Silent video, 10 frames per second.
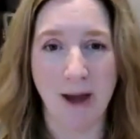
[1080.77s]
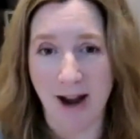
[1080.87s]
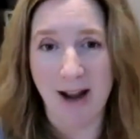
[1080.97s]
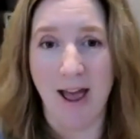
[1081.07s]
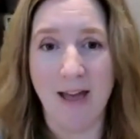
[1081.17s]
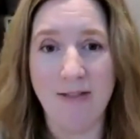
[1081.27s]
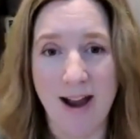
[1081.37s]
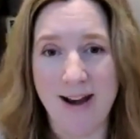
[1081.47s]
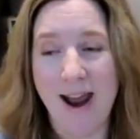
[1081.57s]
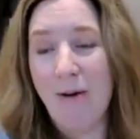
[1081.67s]

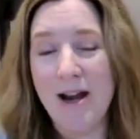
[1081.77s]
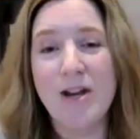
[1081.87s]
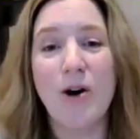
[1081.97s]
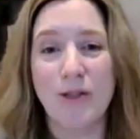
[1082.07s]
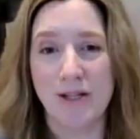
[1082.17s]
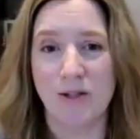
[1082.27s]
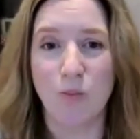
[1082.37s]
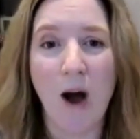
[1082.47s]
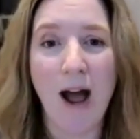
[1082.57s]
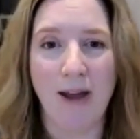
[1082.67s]
and now I know this
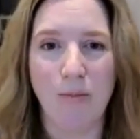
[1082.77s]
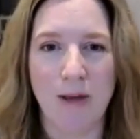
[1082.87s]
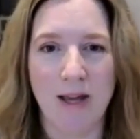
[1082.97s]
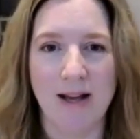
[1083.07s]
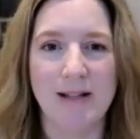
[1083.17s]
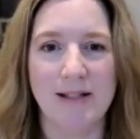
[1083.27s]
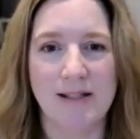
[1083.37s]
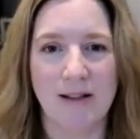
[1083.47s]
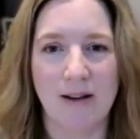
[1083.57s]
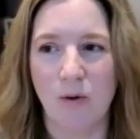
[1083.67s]
is why,
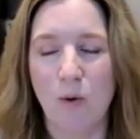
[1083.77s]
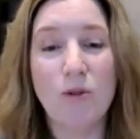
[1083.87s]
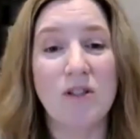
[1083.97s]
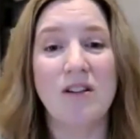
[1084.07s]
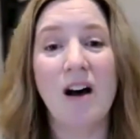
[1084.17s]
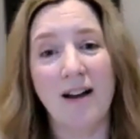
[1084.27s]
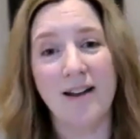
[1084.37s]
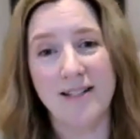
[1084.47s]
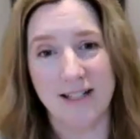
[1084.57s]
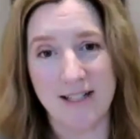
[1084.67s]
because who's not
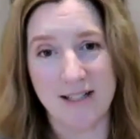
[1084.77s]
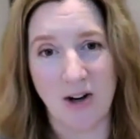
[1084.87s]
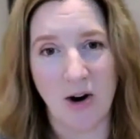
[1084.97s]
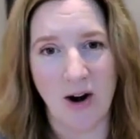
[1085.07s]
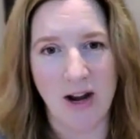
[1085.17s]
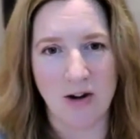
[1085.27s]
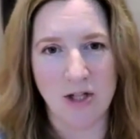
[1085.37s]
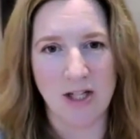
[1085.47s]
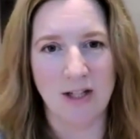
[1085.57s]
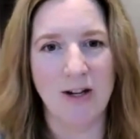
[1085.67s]
addicted to heart
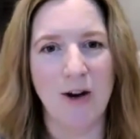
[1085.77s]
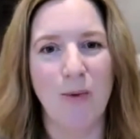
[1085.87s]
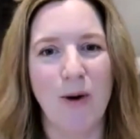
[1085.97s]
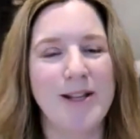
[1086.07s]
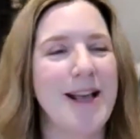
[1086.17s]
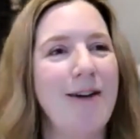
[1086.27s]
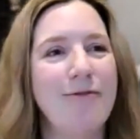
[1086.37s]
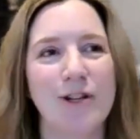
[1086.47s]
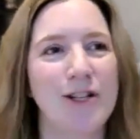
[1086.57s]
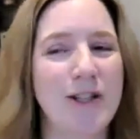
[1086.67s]
energy? What is
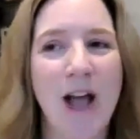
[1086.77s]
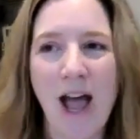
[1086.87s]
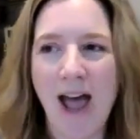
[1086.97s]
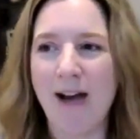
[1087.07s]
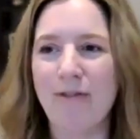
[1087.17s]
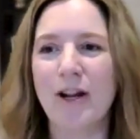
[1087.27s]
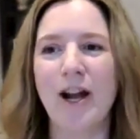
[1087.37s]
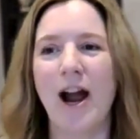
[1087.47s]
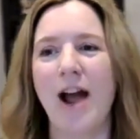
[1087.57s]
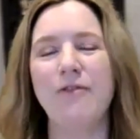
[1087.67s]

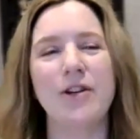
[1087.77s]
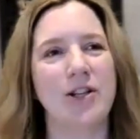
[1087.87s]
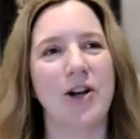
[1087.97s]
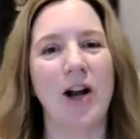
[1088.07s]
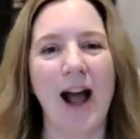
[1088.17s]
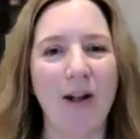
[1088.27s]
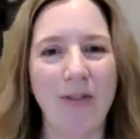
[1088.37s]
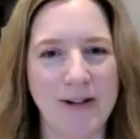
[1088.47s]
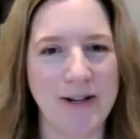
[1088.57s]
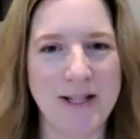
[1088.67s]
every song
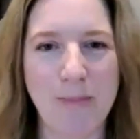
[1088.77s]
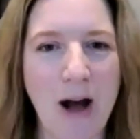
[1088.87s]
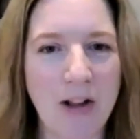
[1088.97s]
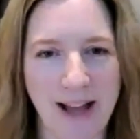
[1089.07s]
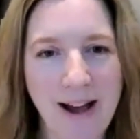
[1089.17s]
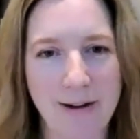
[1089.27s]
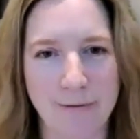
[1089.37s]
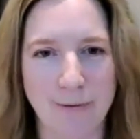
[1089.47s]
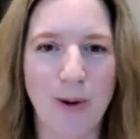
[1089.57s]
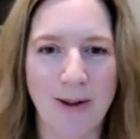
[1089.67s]
out there is about
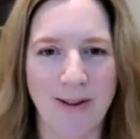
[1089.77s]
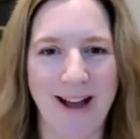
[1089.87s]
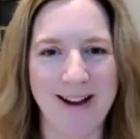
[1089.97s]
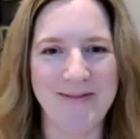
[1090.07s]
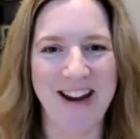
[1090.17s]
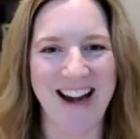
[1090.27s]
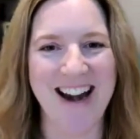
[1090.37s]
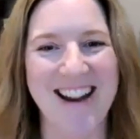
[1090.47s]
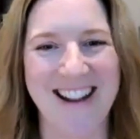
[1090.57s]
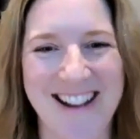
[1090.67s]
love. Well, I
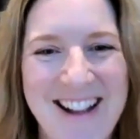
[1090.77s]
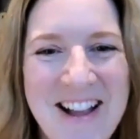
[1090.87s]
mean,